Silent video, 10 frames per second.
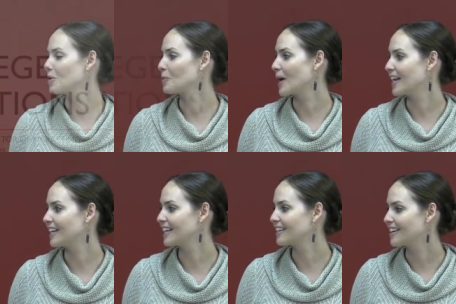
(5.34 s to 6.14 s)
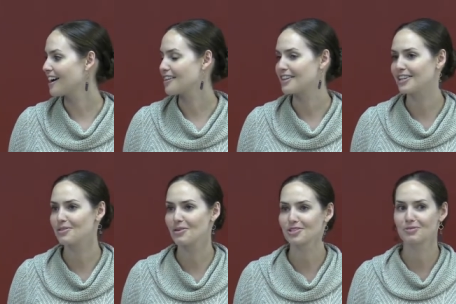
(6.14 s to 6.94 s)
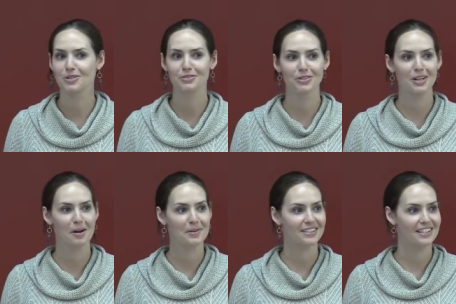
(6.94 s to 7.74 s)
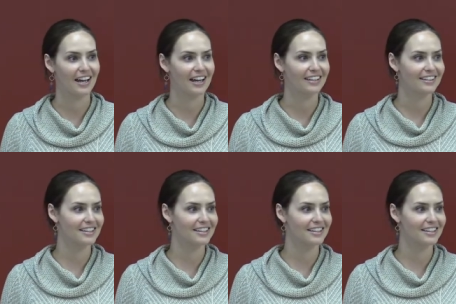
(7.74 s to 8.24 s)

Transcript: we're waiting, uh, thank you all so much for coming tonight.